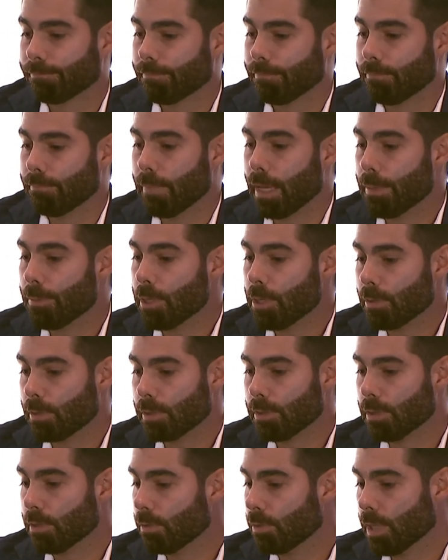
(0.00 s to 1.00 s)
Maybe you could
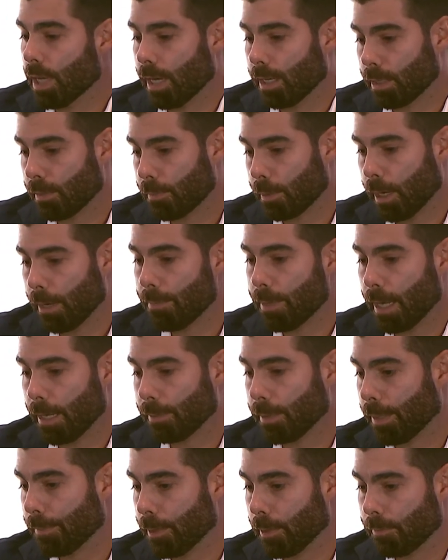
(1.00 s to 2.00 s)
do, John can probably back
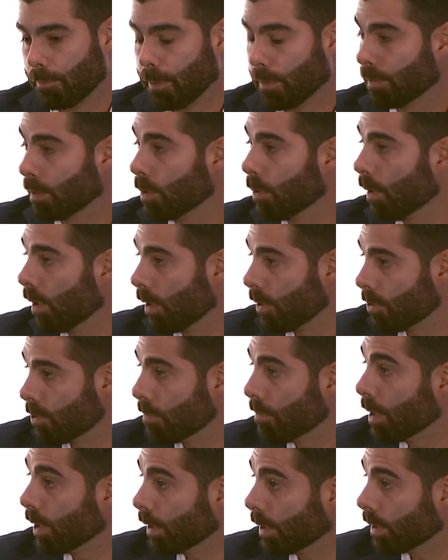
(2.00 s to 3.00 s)
me up here, 50 to 100
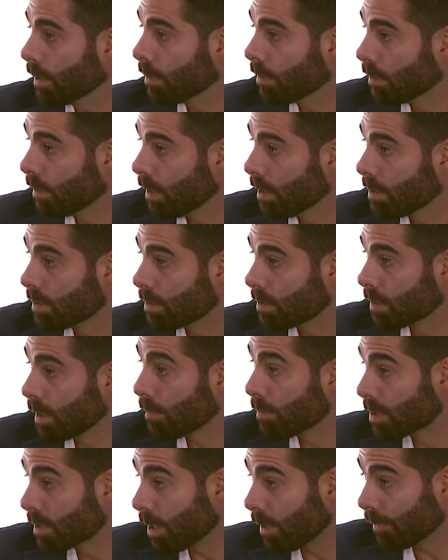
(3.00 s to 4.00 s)
million in
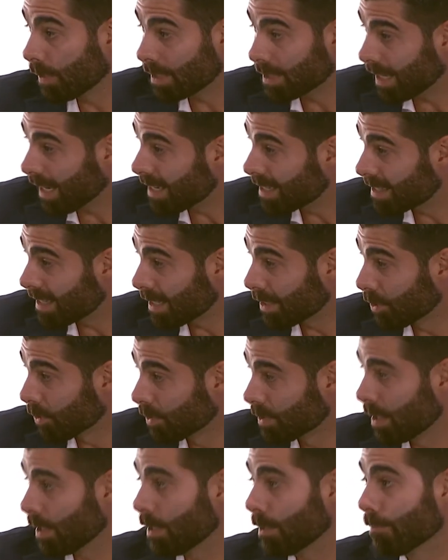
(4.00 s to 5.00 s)
some stuff that's high
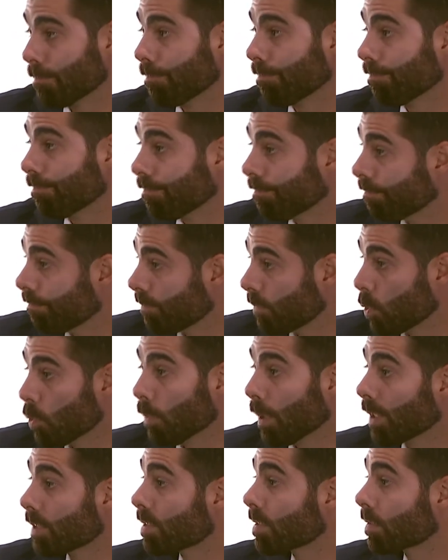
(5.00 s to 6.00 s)
singles in 2
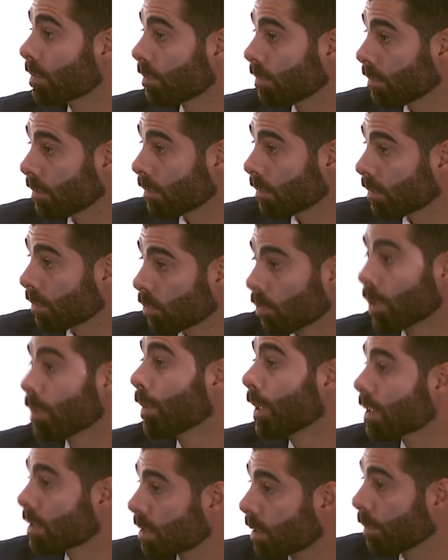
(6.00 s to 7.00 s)
months, 3
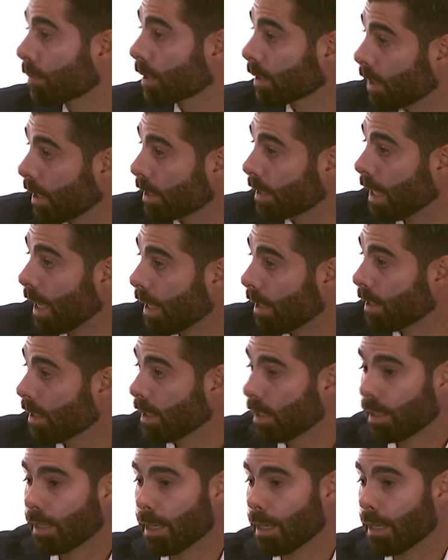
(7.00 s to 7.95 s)
months, something like that.